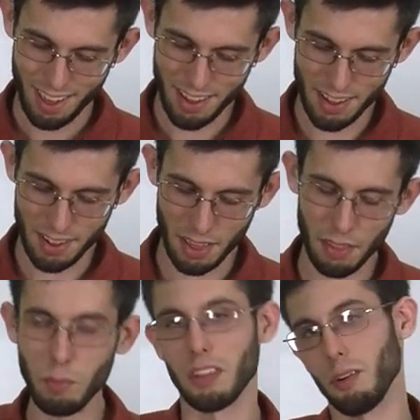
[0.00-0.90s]
uh,
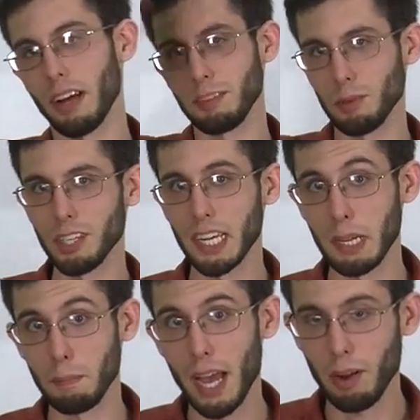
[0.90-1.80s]
and then with the crest
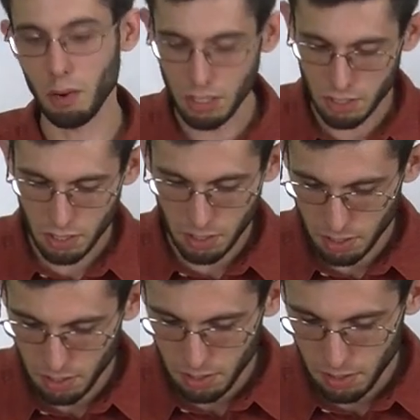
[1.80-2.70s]
projecting backwards.
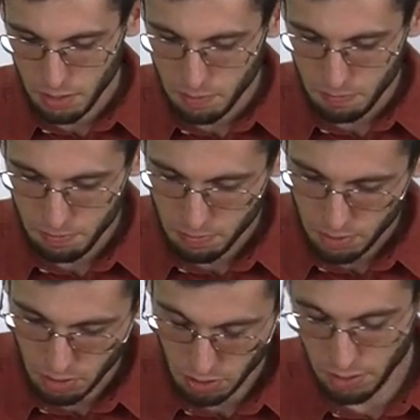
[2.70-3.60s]

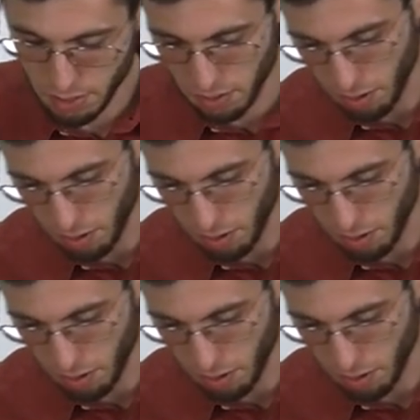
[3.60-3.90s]
Concerning the